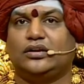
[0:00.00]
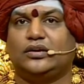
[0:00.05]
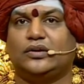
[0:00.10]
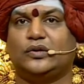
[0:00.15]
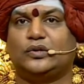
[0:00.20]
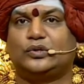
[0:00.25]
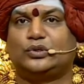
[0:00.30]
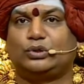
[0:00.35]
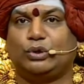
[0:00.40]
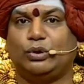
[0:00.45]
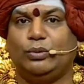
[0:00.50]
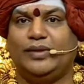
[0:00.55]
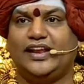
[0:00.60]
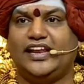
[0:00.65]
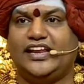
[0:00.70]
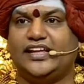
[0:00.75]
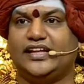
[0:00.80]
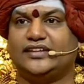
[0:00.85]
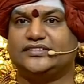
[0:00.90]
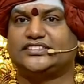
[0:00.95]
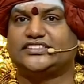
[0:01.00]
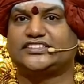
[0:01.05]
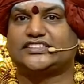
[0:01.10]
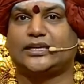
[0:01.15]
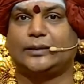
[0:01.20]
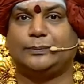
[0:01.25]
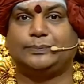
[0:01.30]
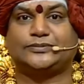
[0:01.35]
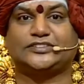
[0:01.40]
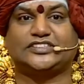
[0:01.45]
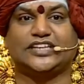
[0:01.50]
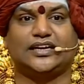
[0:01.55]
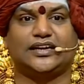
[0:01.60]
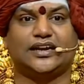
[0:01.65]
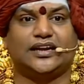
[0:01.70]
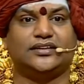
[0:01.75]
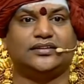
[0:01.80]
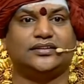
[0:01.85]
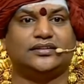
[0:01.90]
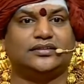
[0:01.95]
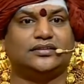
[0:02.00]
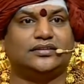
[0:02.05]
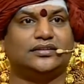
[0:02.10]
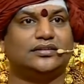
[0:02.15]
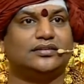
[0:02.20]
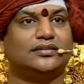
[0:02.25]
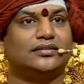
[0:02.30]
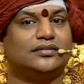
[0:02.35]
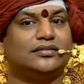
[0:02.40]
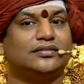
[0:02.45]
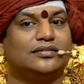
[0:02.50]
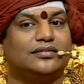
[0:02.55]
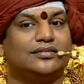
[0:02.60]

two million scripture and